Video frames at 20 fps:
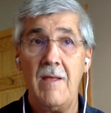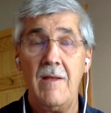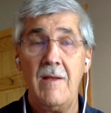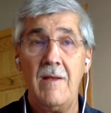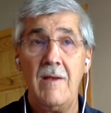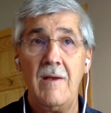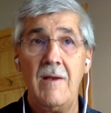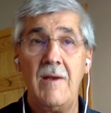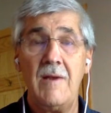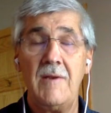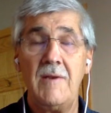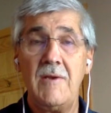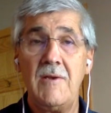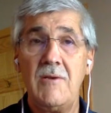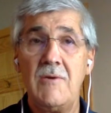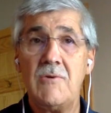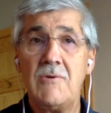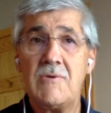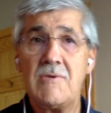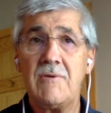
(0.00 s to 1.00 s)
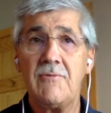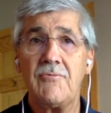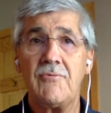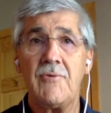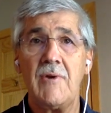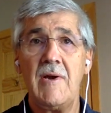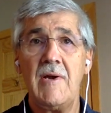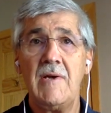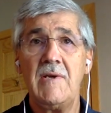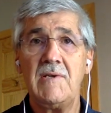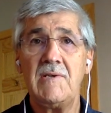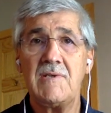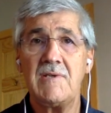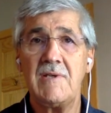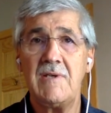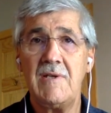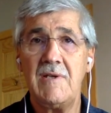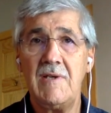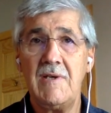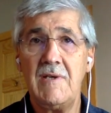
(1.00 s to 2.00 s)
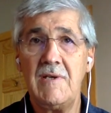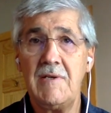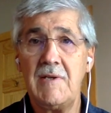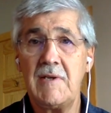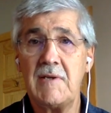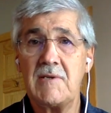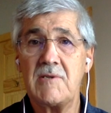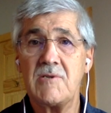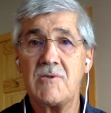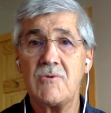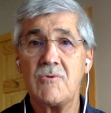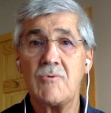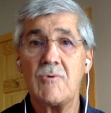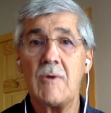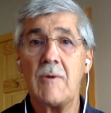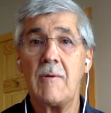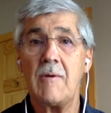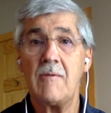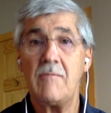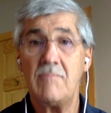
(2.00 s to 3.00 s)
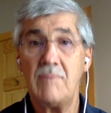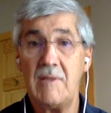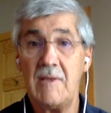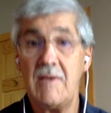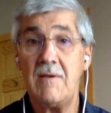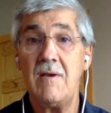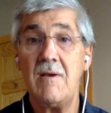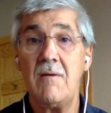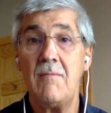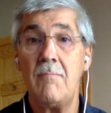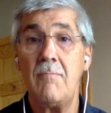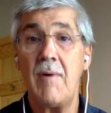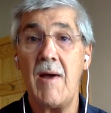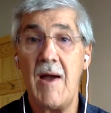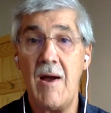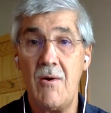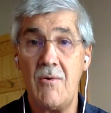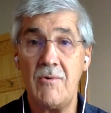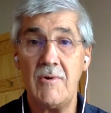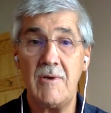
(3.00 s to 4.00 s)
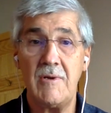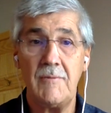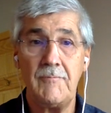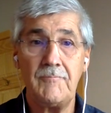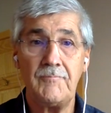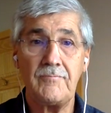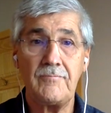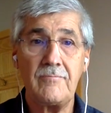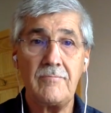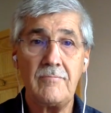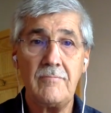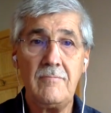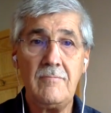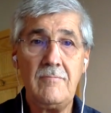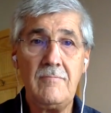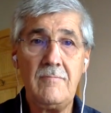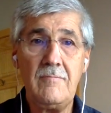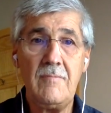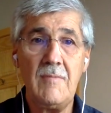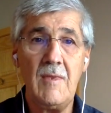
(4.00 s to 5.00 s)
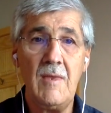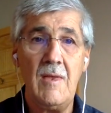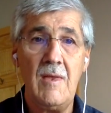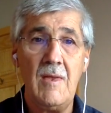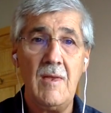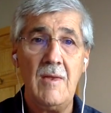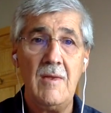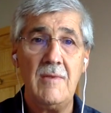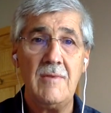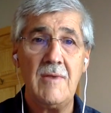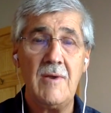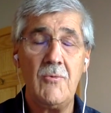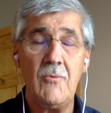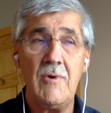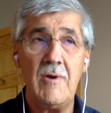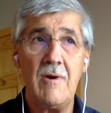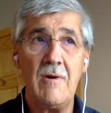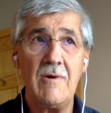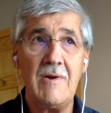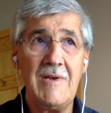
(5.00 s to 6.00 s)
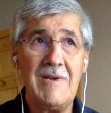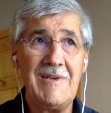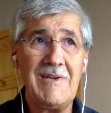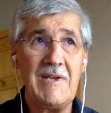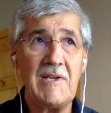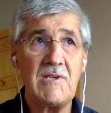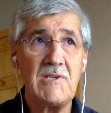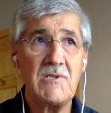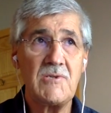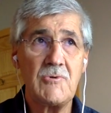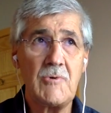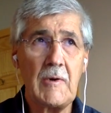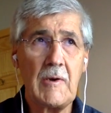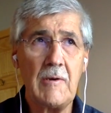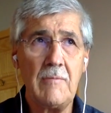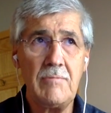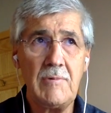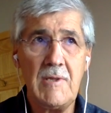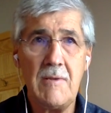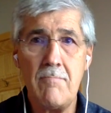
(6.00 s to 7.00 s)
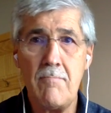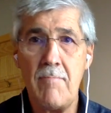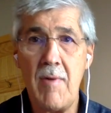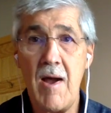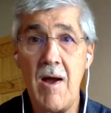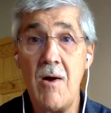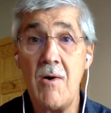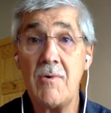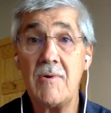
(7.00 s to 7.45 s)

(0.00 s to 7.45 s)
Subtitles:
And he used the phrase inextricably bound, that we are inextricably bound